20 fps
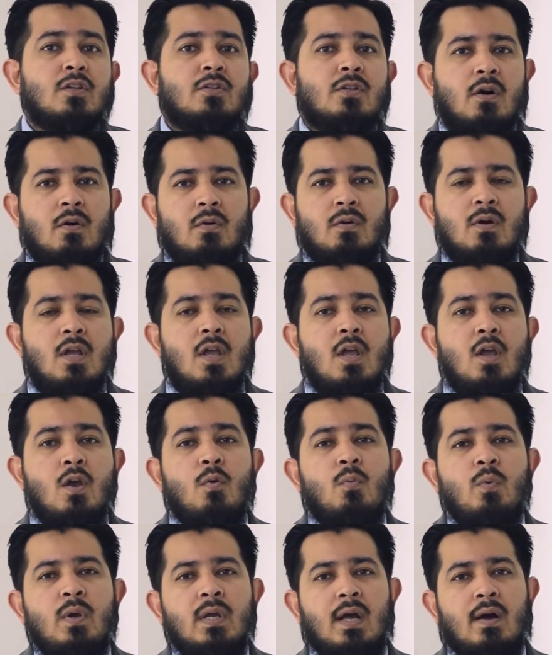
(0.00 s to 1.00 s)
So
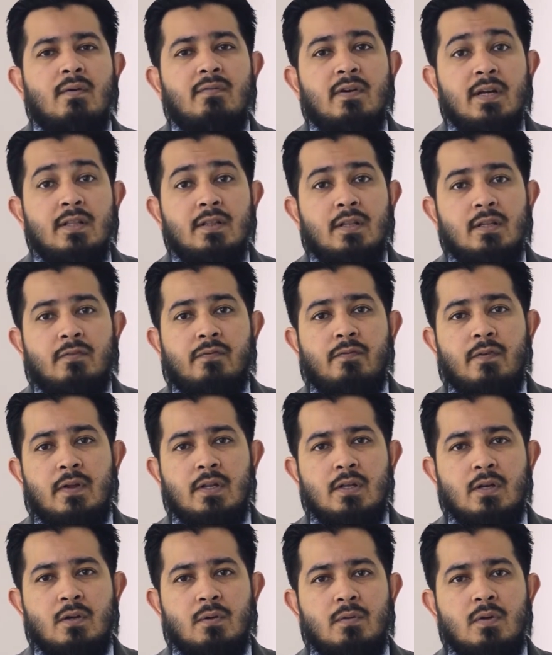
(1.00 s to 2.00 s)
we covered in this
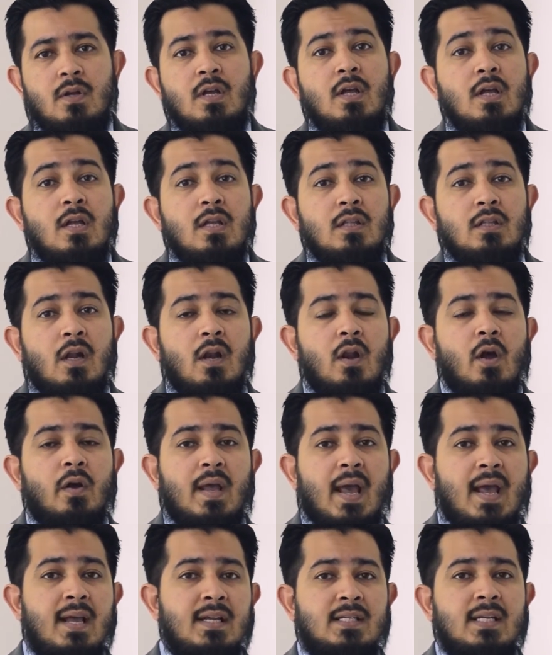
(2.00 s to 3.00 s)
video the
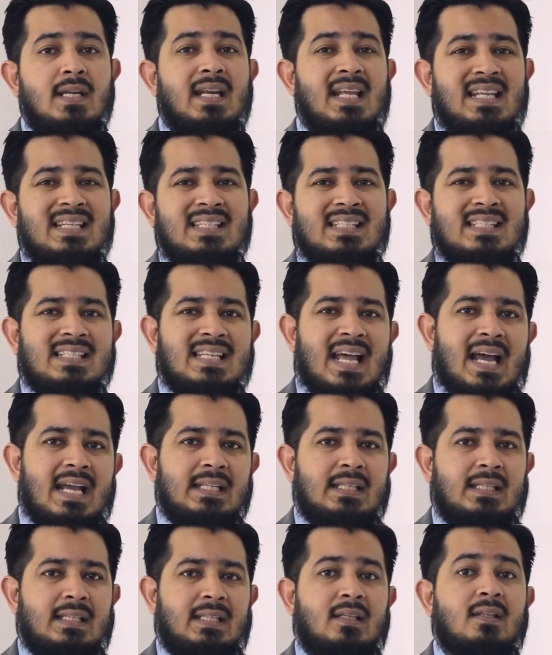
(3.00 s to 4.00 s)
location
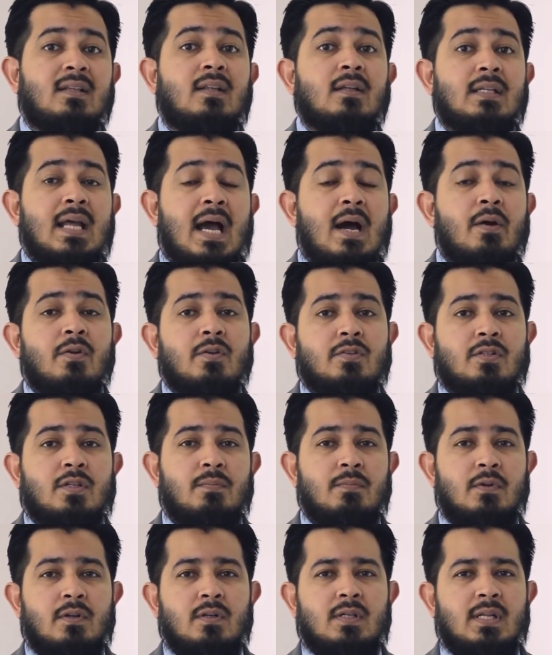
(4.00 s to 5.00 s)
inside the townhouse
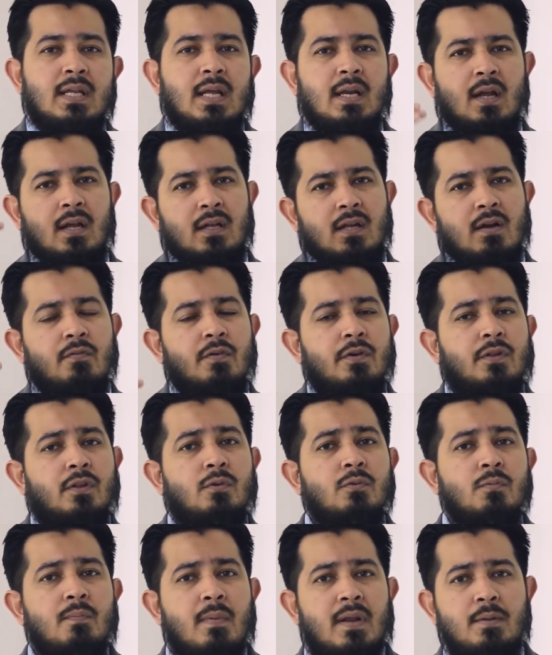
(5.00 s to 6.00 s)
community, and I covered
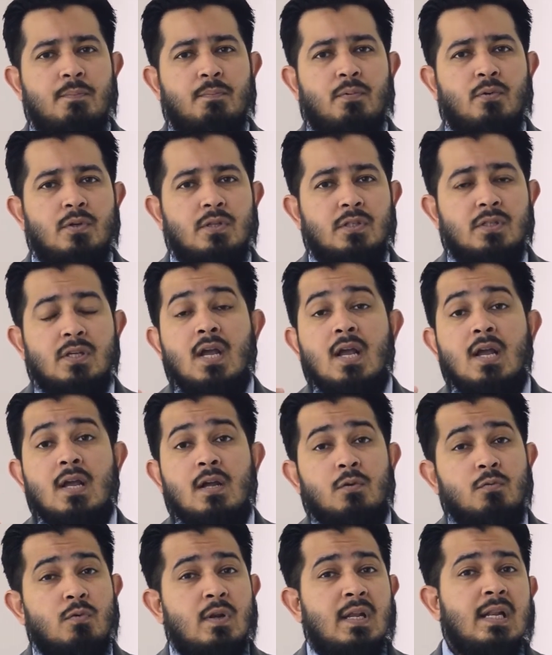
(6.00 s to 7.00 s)
through many points.
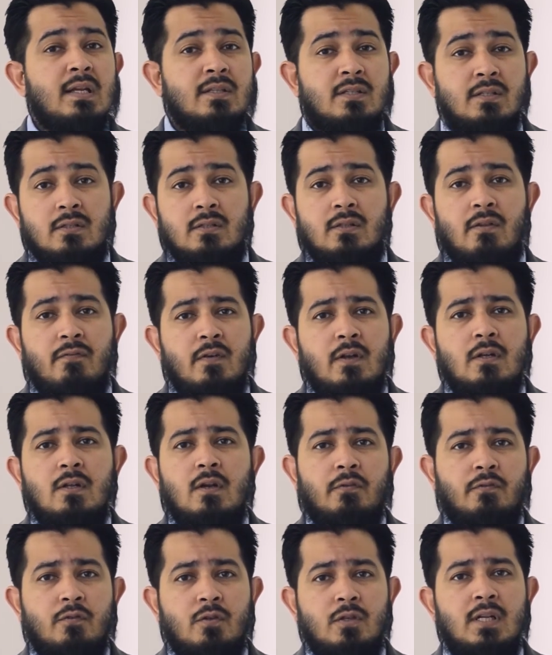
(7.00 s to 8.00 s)
Re-listen to the
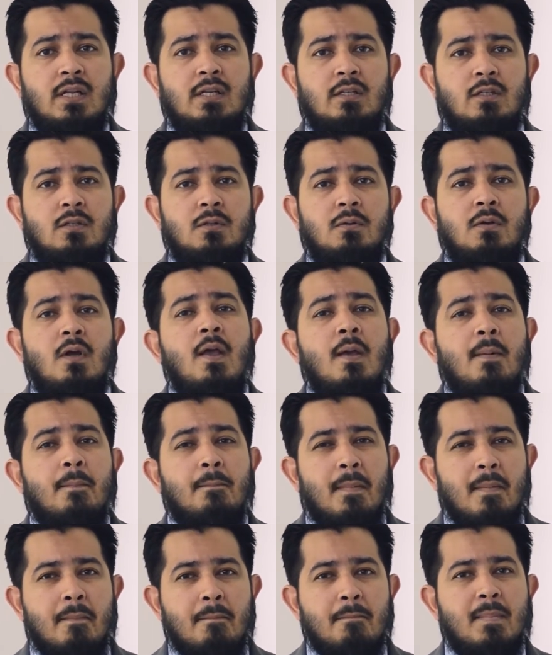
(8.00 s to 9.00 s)
video if you need to,
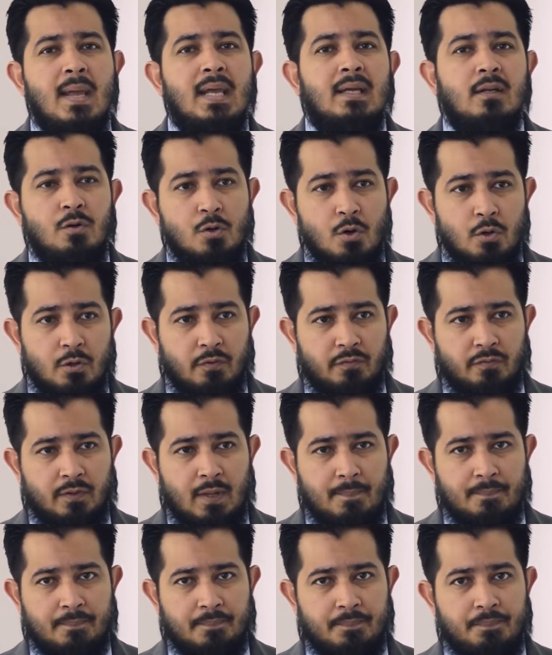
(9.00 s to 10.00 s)
but make note of
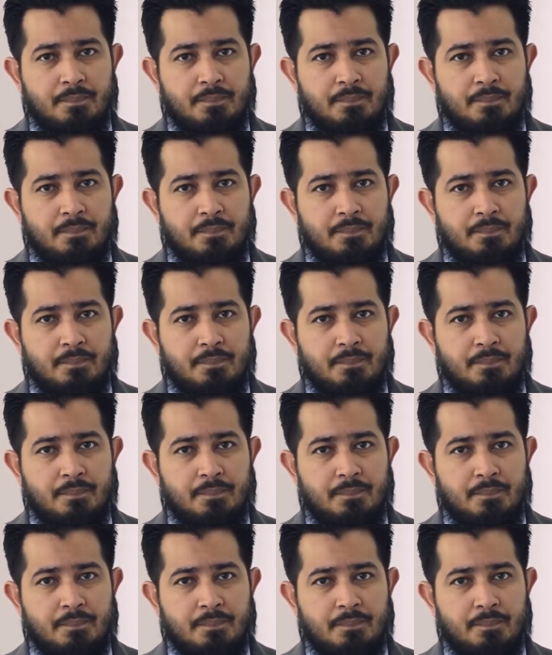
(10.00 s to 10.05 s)
them.